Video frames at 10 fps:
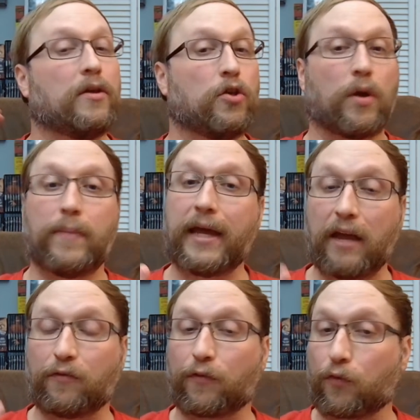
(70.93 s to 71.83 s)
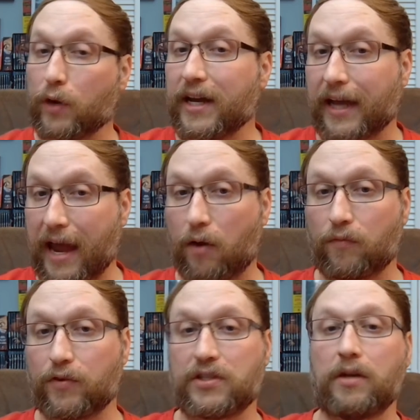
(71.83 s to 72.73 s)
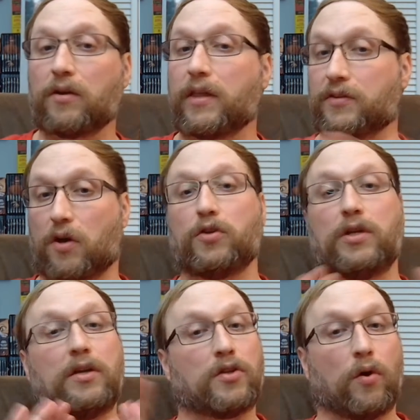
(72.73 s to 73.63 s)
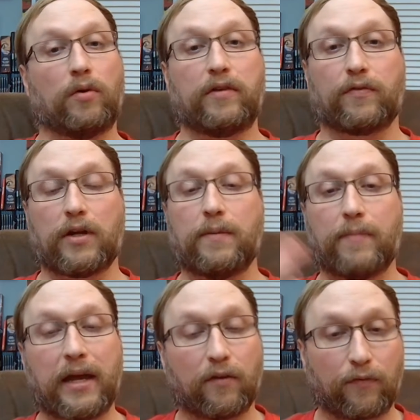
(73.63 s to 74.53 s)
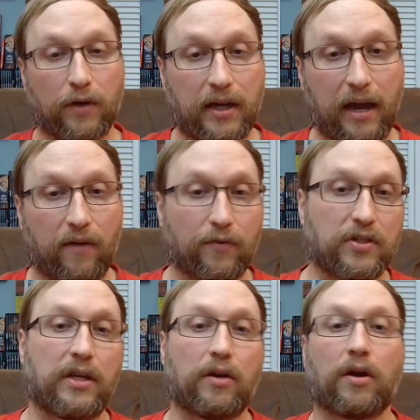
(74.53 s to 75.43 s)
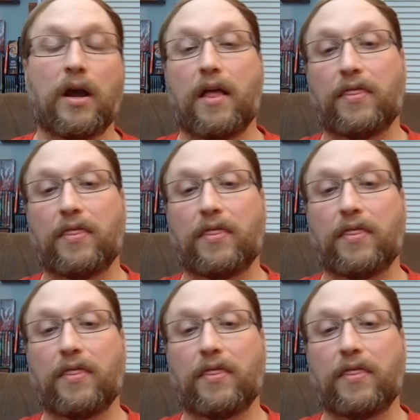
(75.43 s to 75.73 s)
You can make a free account for Scener. That's all you need, totally free. Make a free account for Scener.